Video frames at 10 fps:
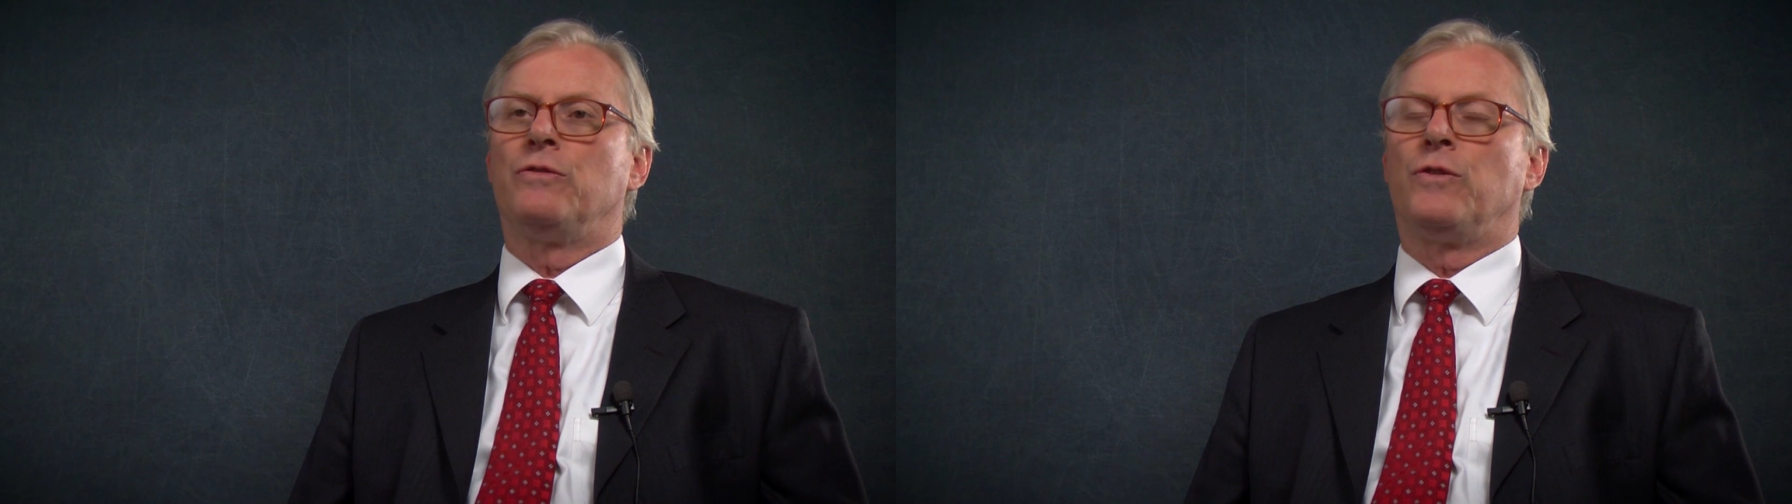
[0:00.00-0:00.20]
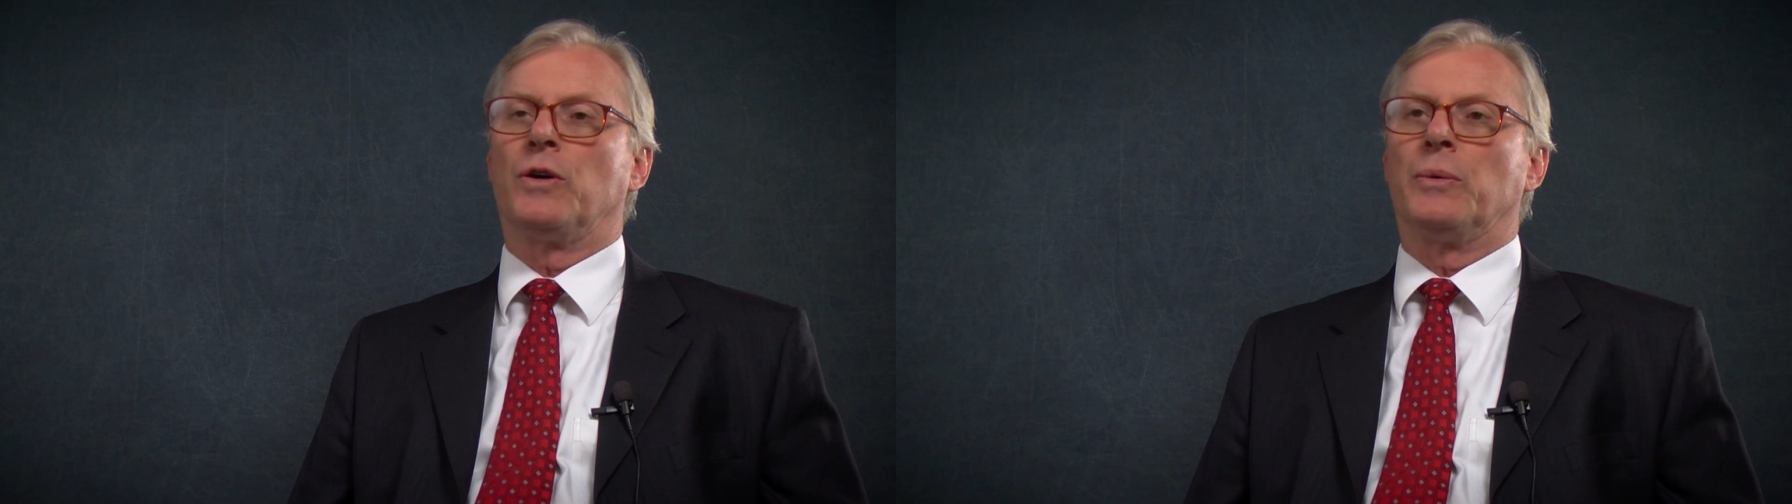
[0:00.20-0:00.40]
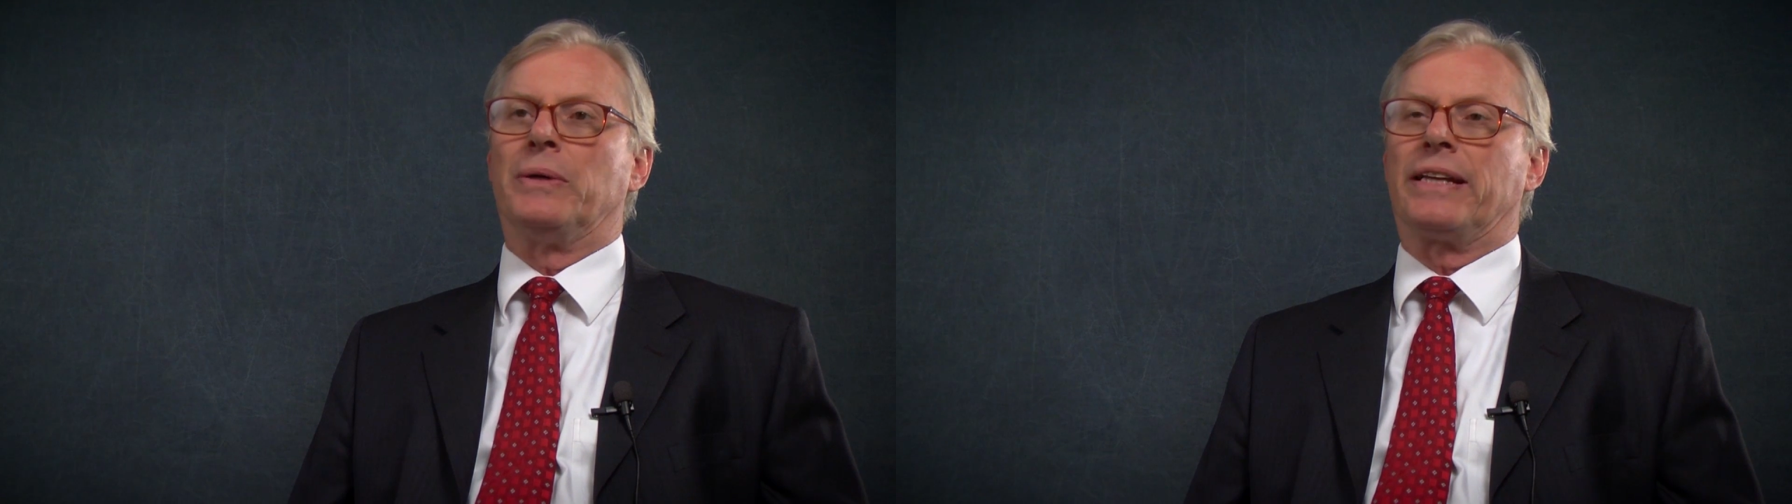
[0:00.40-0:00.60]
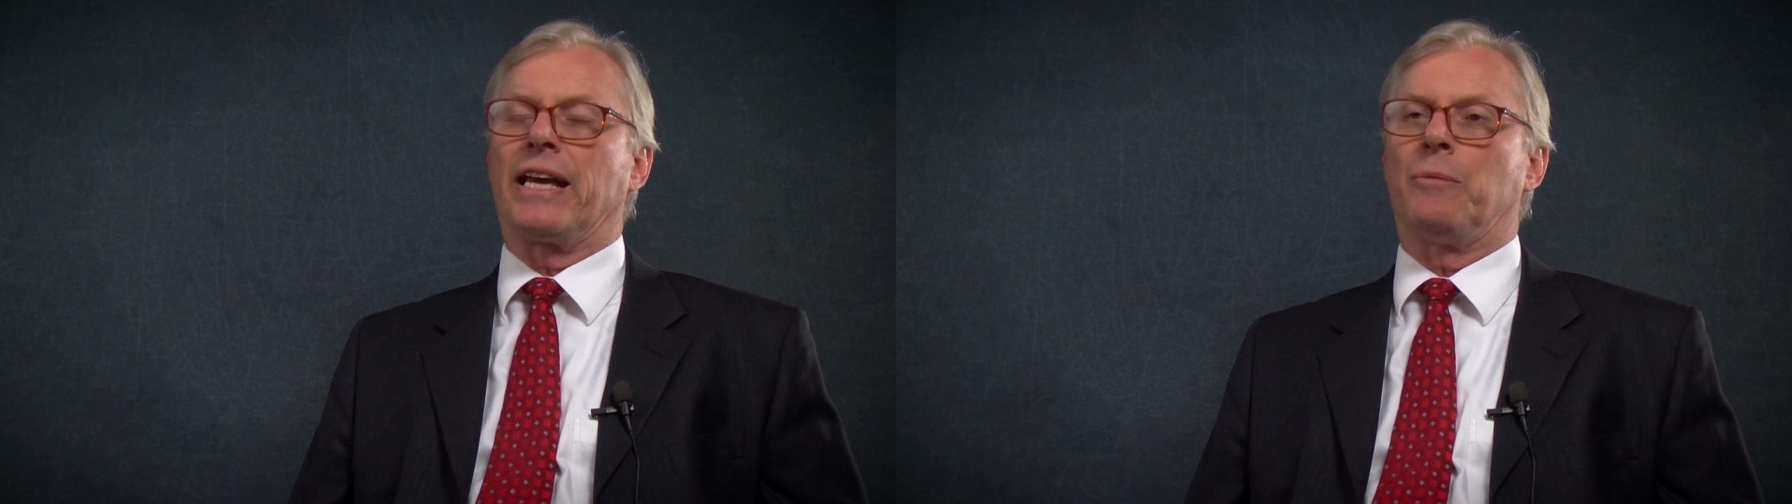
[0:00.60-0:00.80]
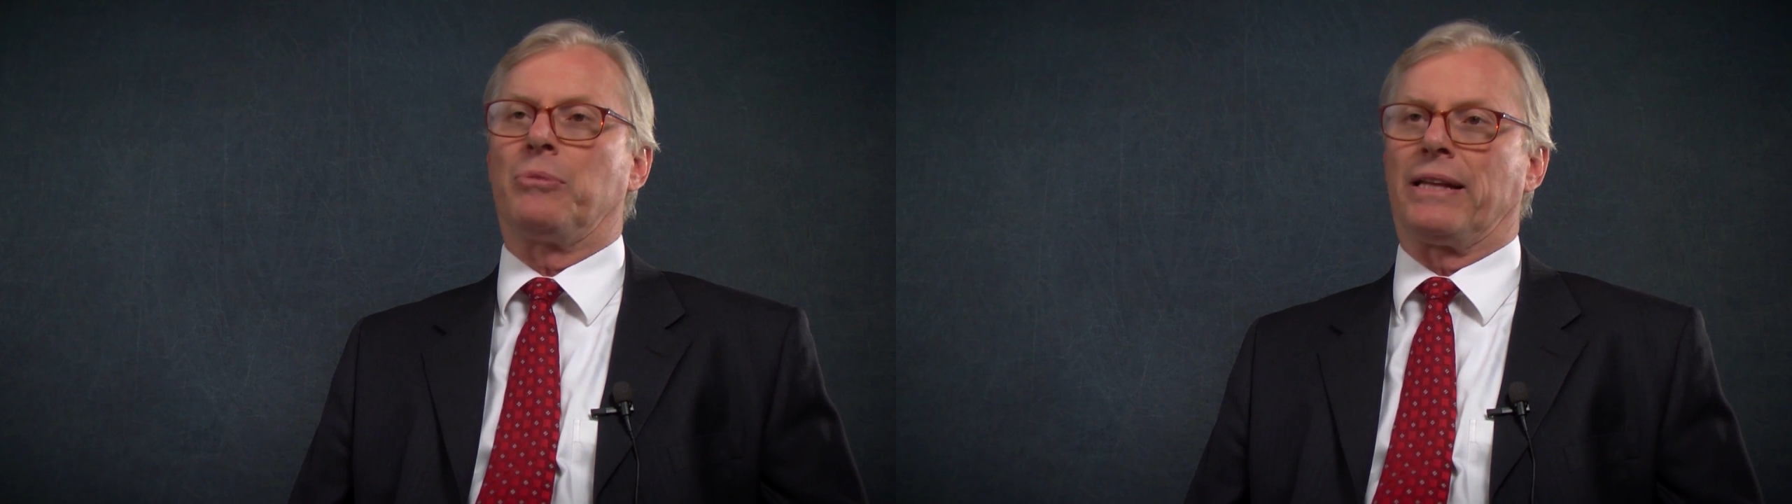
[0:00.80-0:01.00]

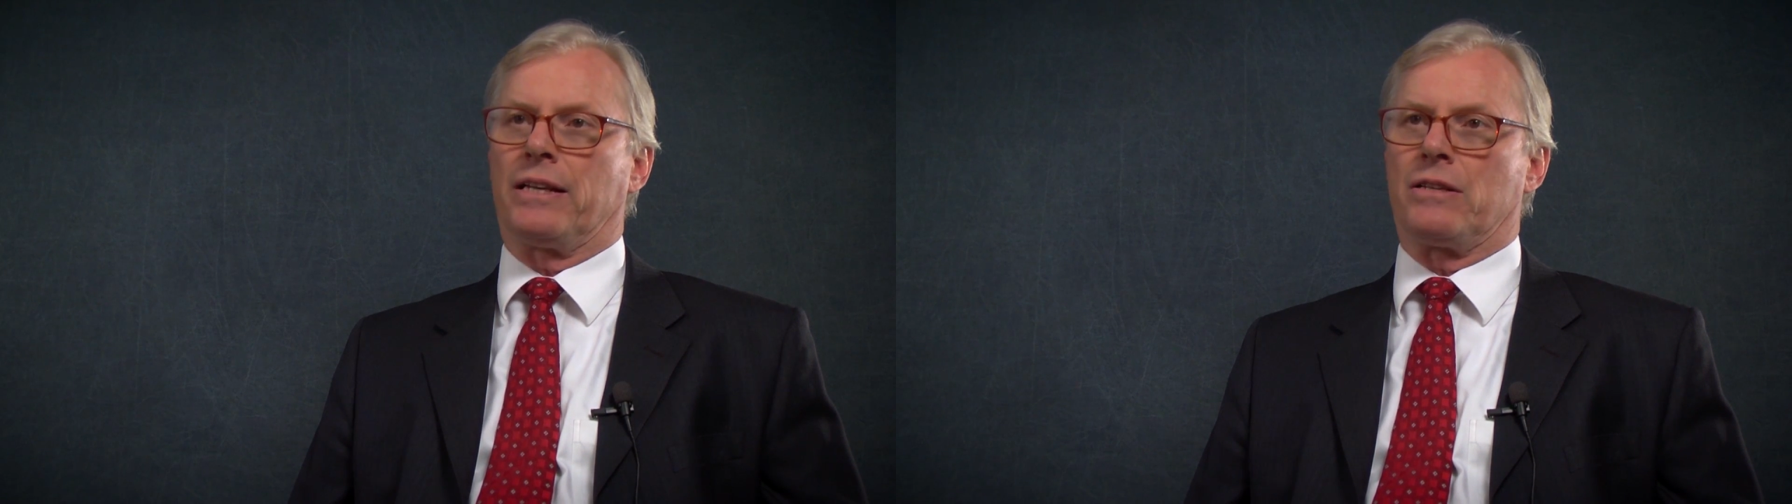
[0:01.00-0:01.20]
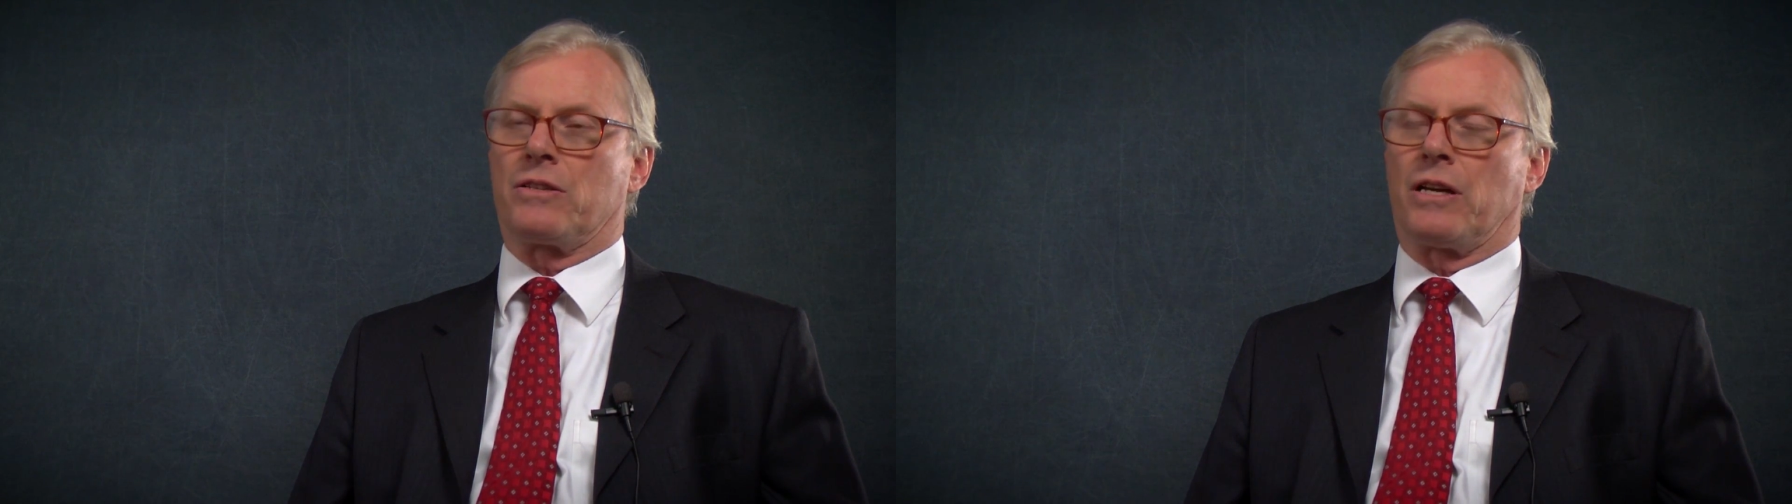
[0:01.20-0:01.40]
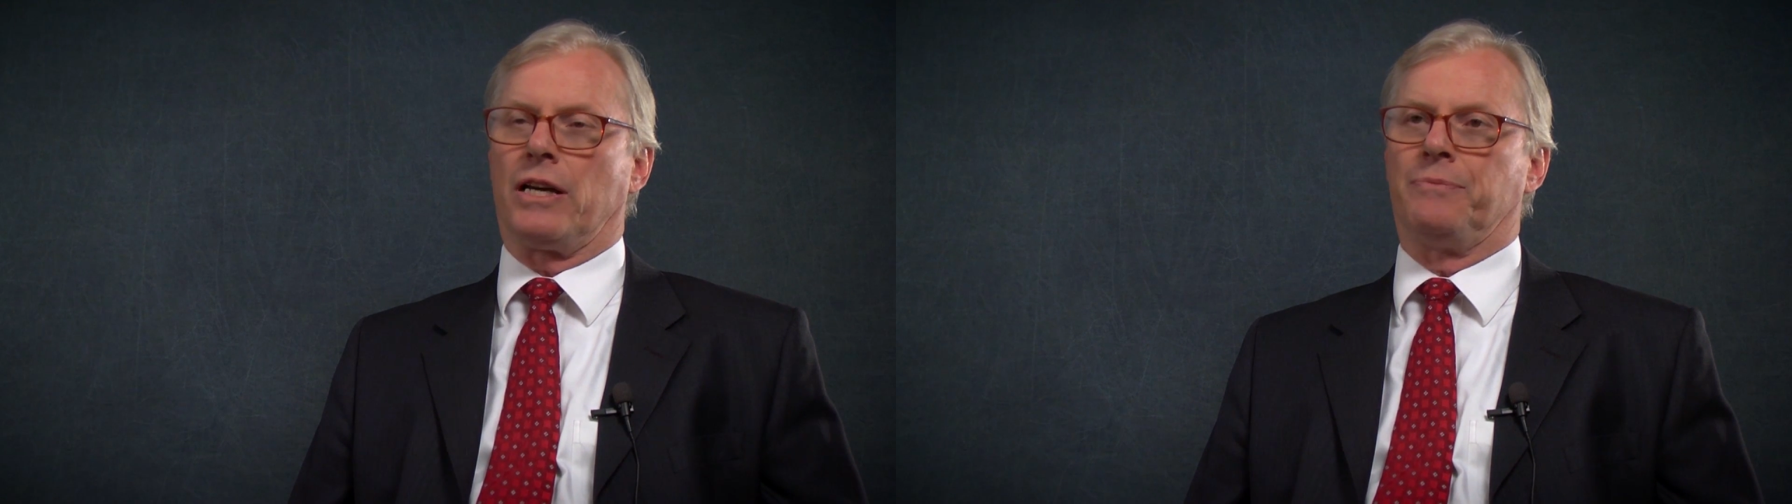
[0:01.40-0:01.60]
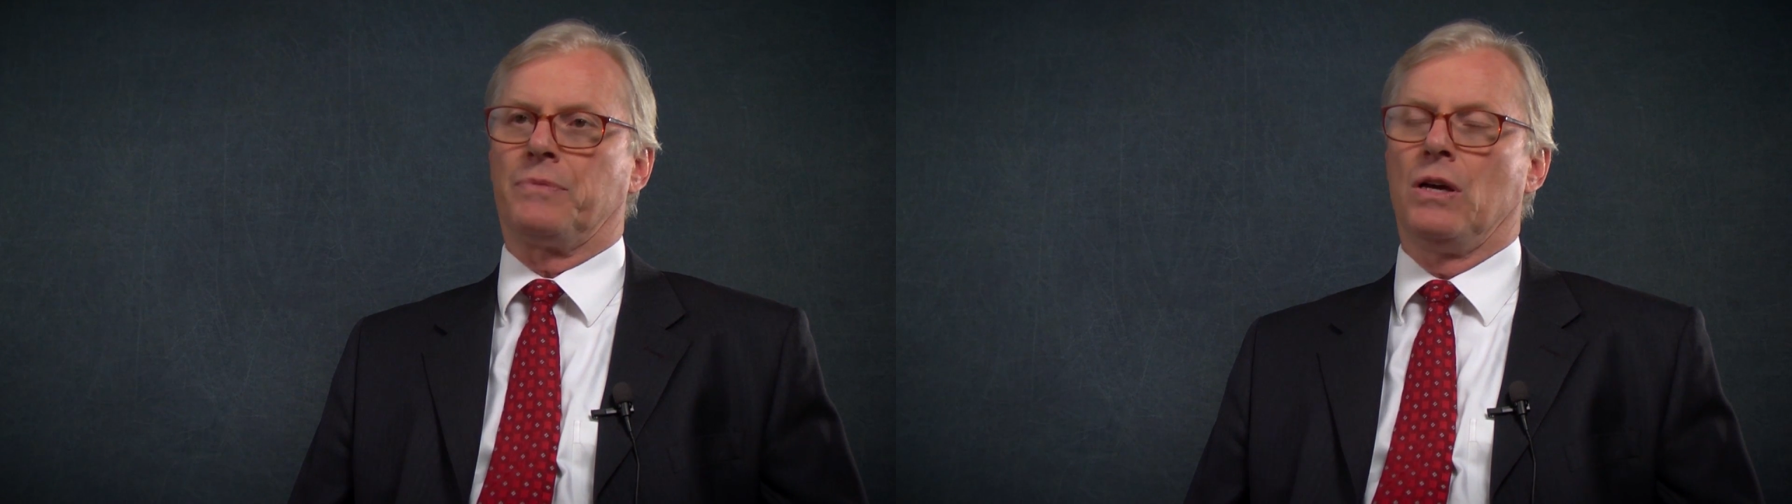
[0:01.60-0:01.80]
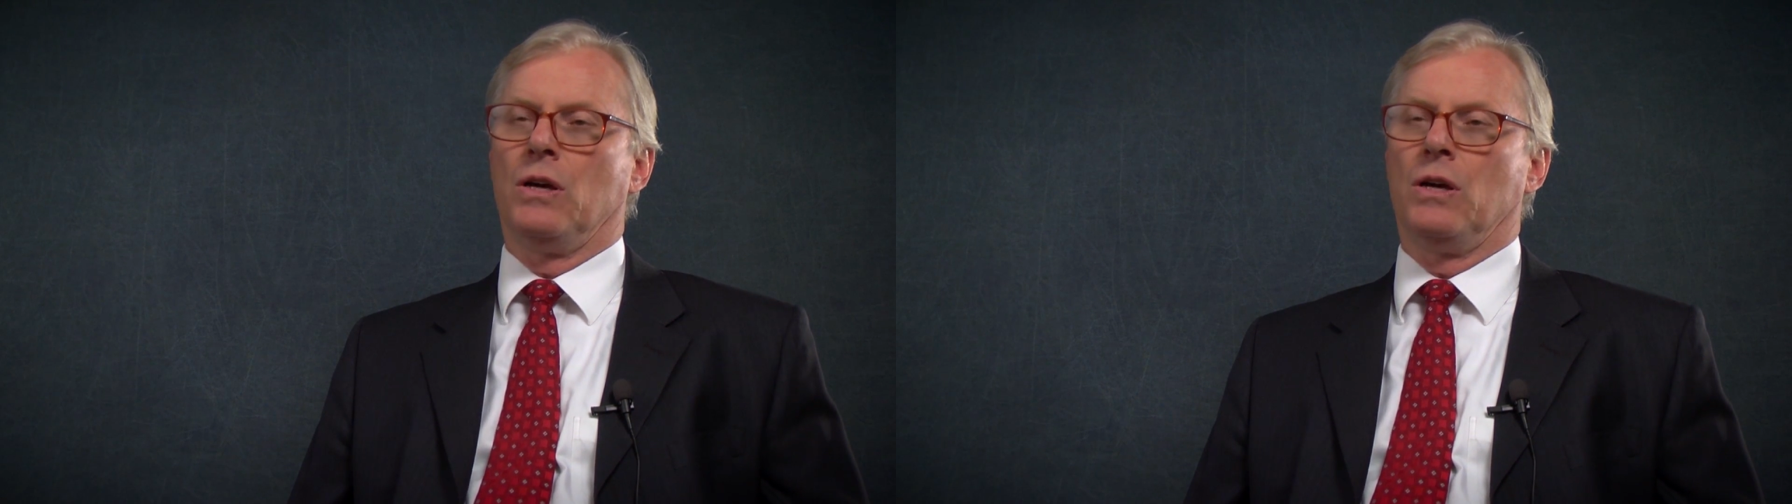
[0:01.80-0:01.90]
401k plan design